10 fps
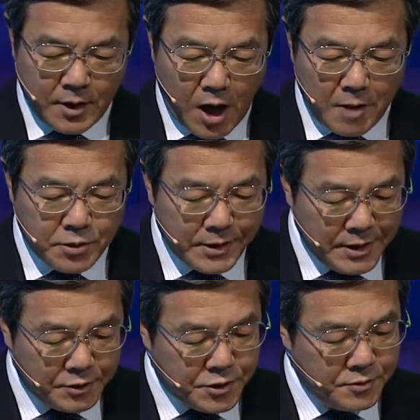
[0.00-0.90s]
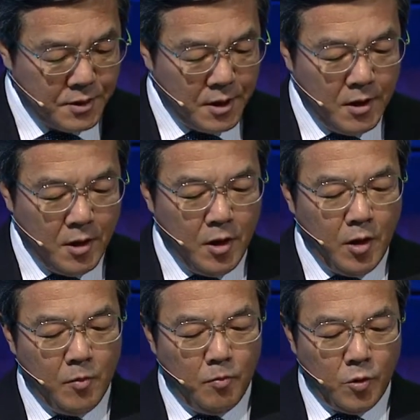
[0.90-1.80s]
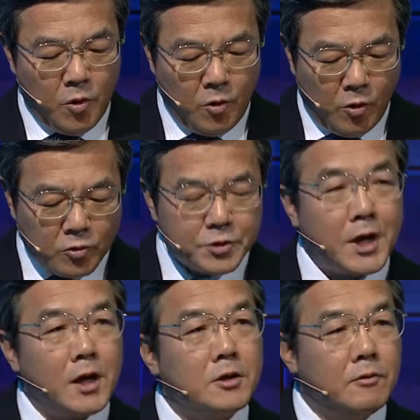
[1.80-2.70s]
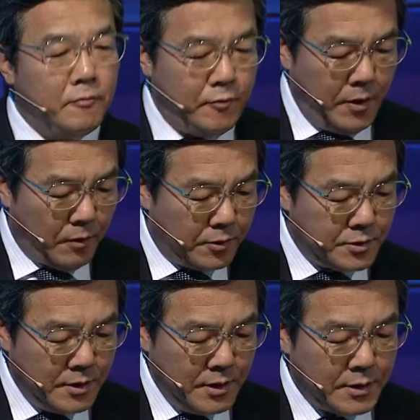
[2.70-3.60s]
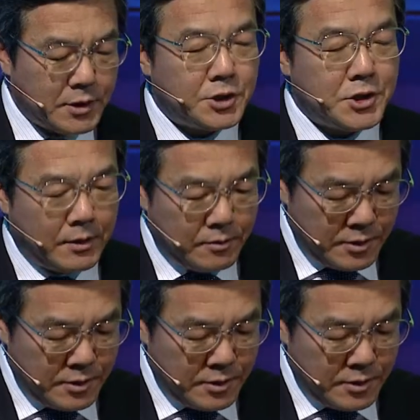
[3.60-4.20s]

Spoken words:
I predict more alternative fuels, such as